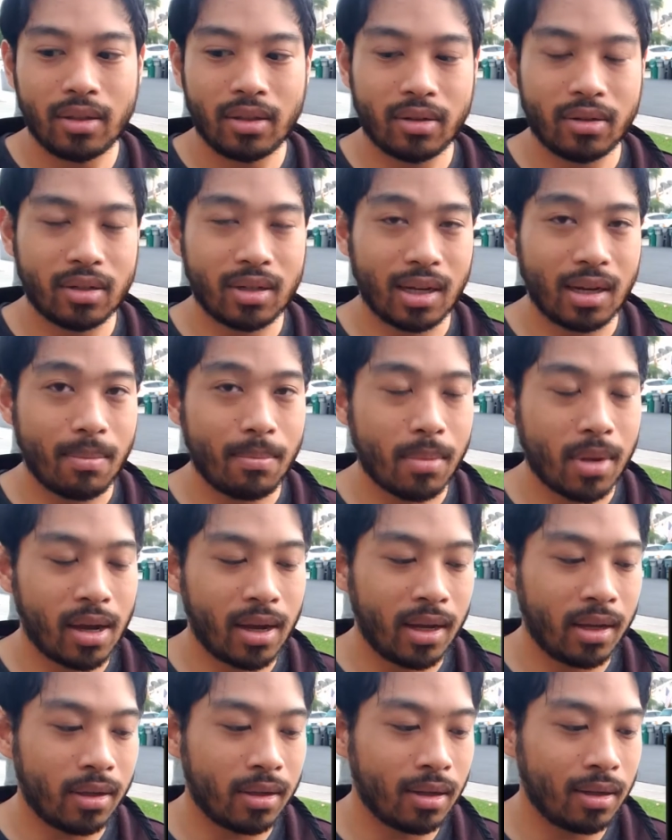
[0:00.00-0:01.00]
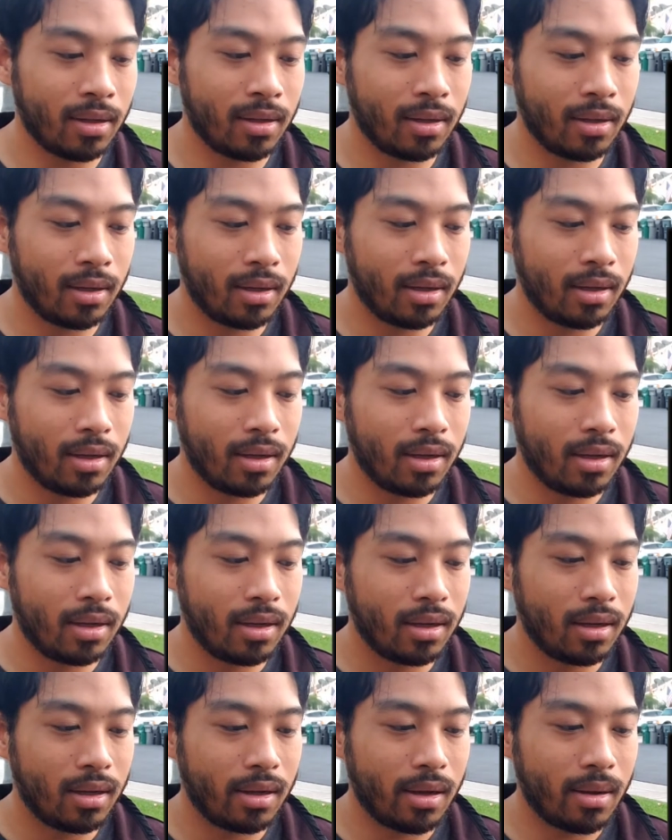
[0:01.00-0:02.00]
There's like a mild
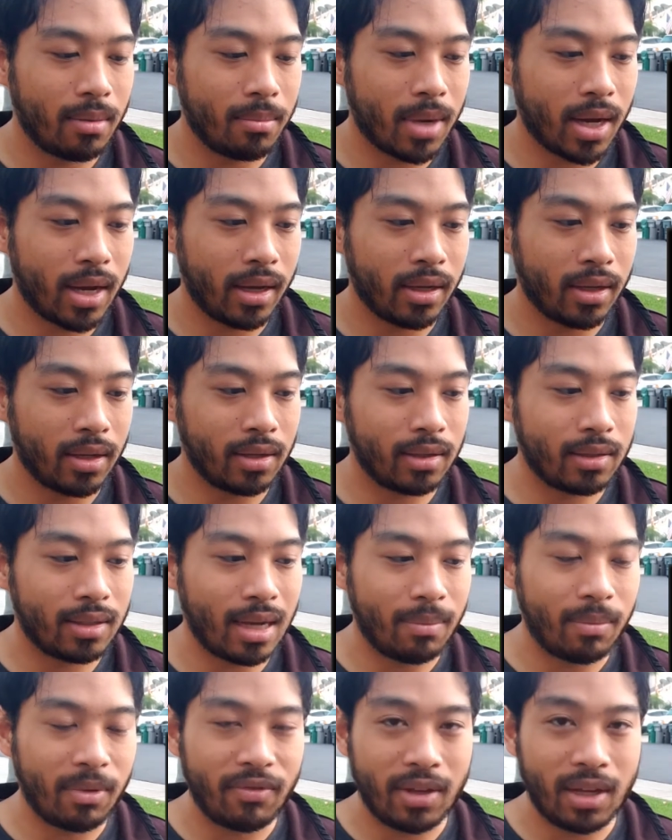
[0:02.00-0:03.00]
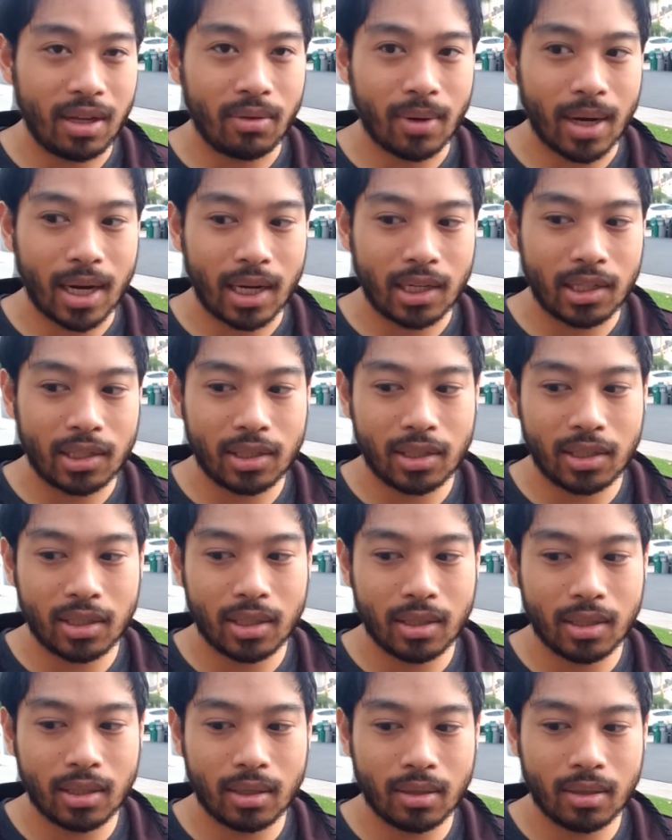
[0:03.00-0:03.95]
type of heat rash,